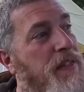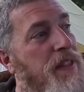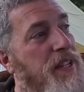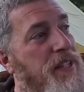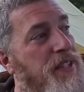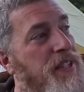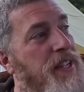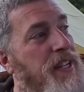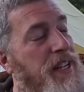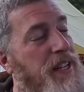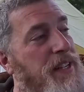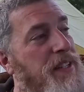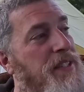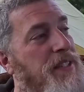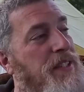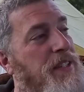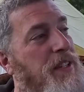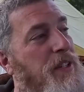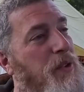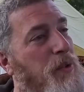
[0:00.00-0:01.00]
This
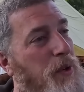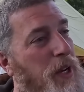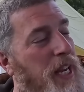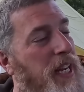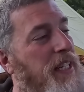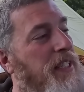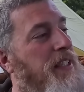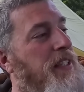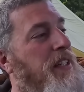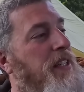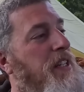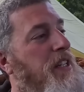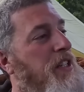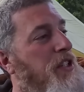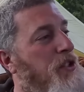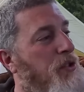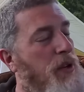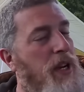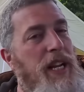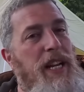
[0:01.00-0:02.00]
is great
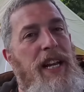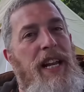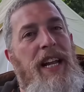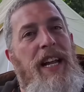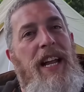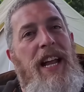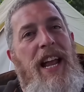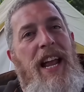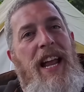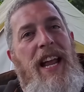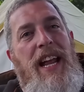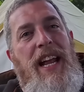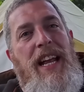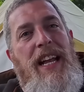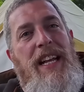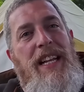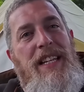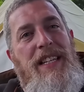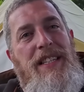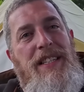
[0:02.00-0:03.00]
training
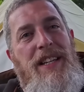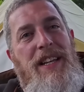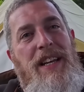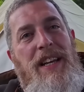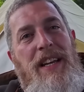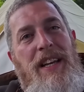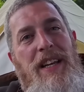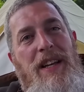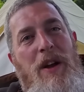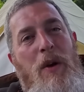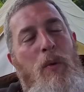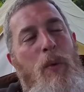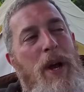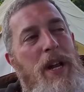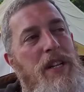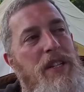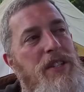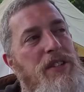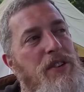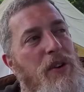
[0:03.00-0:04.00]
and uh, a
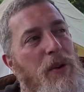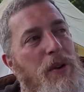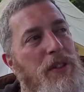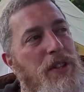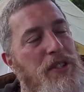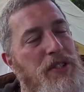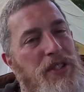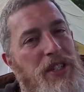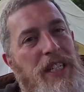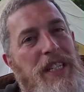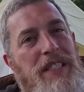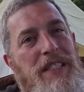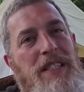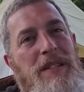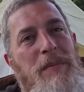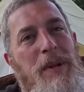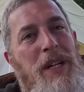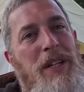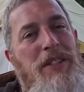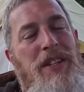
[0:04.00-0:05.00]
way to start the
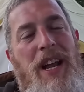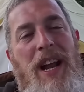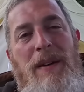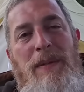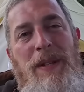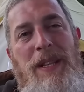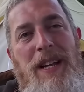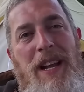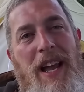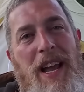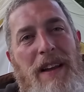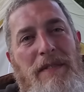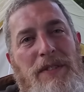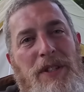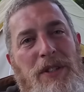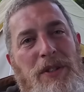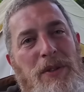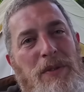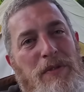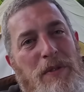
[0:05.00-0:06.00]
season because everything I have
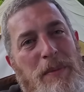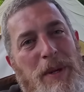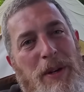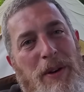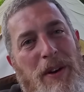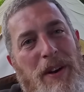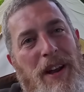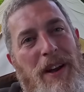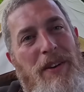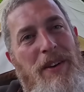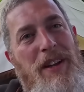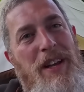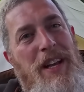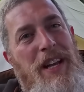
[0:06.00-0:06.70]
to do from here on out